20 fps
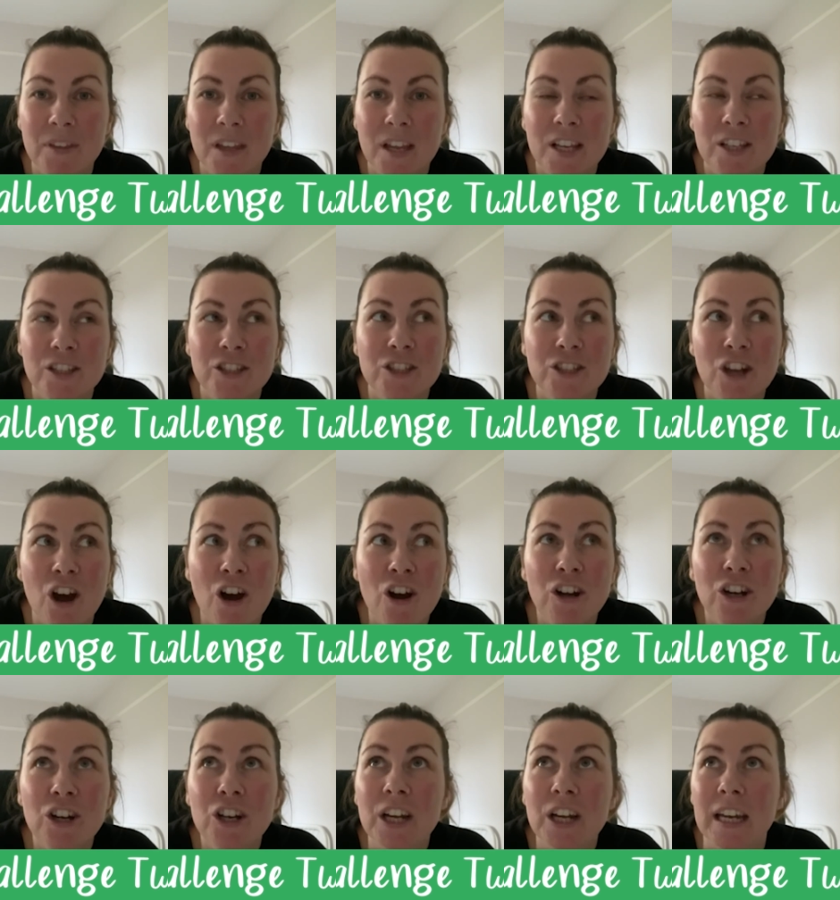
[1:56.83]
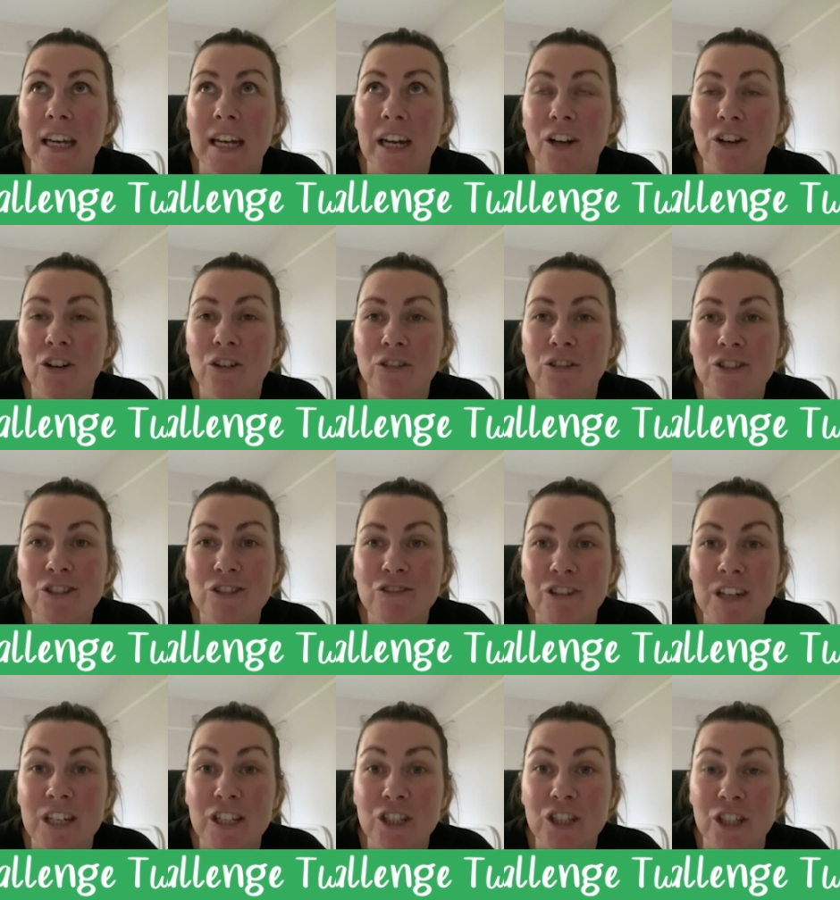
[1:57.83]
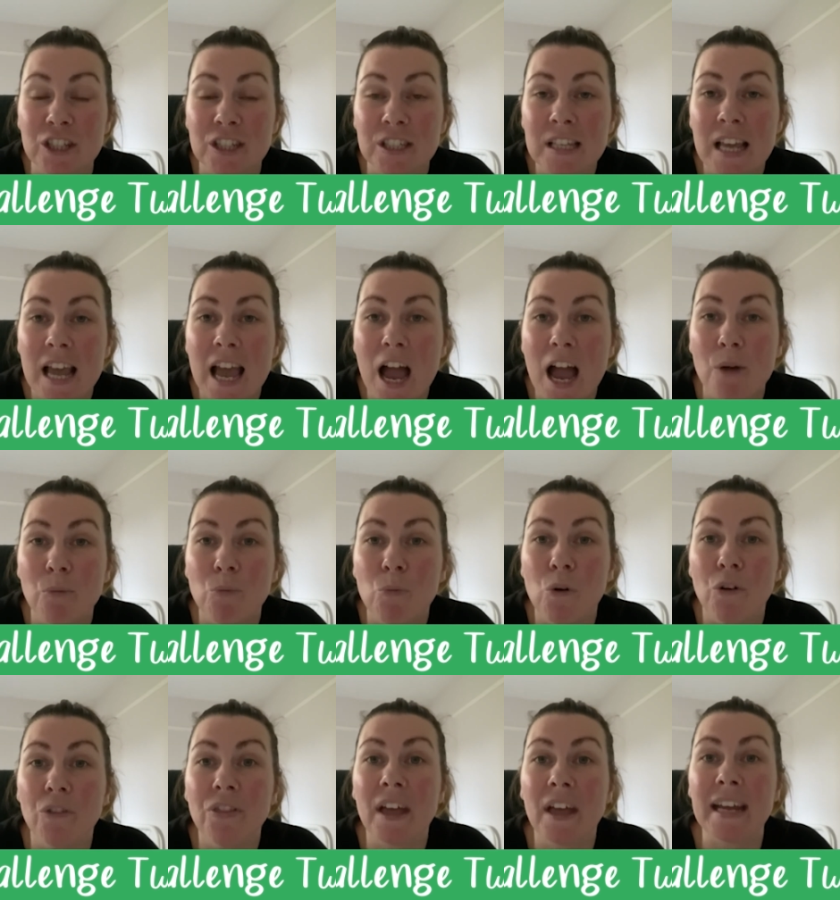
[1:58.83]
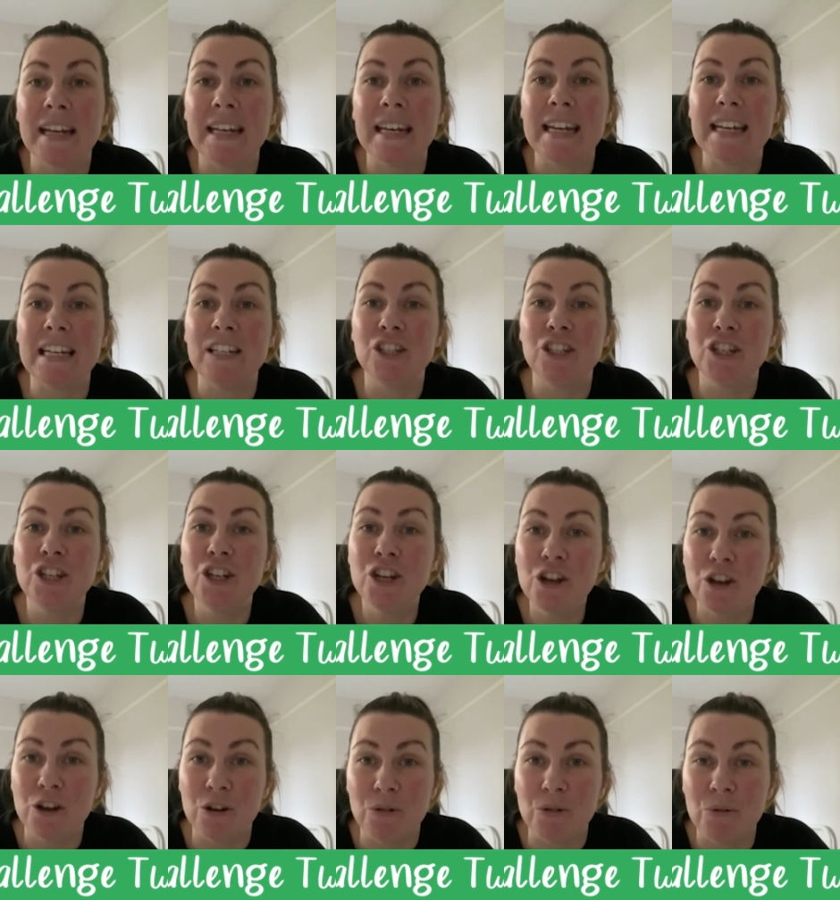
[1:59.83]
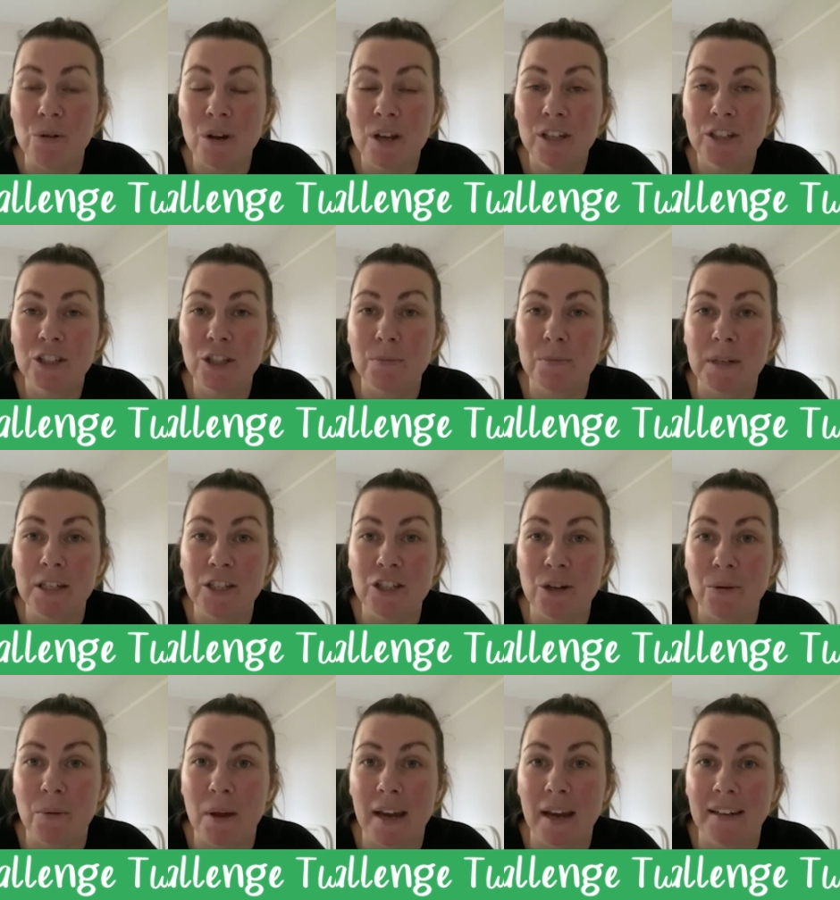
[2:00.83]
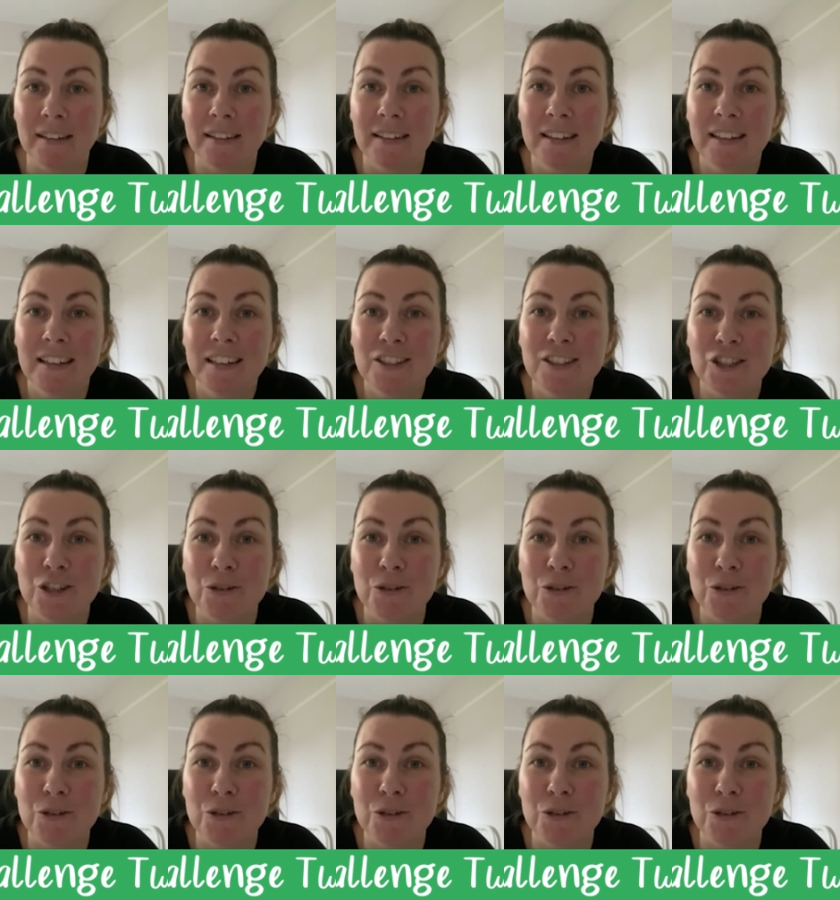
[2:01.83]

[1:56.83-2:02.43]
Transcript: Start looking at God's creatures and what they need you to be doing to